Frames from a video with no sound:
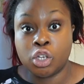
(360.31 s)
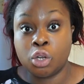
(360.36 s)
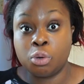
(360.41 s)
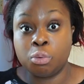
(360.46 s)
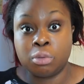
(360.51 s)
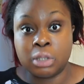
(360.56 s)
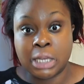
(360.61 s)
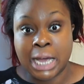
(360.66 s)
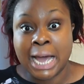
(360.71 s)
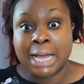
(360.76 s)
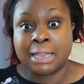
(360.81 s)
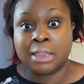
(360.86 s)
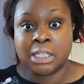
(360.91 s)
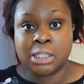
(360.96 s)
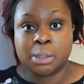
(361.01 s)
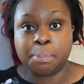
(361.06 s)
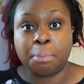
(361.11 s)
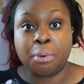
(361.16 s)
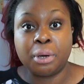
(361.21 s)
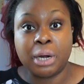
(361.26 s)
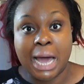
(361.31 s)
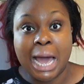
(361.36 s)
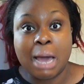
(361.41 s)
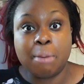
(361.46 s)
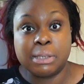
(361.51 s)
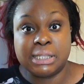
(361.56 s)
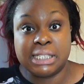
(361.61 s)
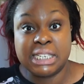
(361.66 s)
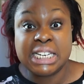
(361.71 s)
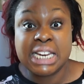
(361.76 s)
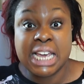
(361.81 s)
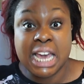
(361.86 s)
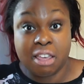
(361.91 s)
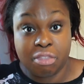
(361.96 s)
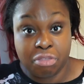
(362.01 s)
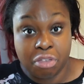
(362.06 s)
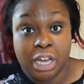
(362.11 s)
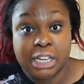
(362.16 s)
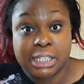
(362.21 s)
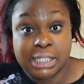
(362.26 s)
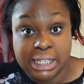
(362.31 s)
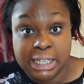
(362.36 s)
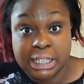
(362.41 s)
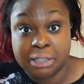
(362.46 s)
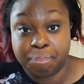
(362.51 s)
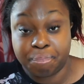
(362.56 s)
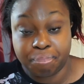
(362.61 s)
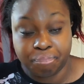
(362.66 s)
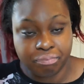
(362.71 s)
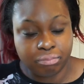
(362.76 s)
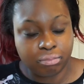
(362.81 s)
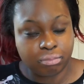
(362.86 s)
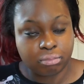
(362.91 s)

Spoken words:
So at this point I was in year 13.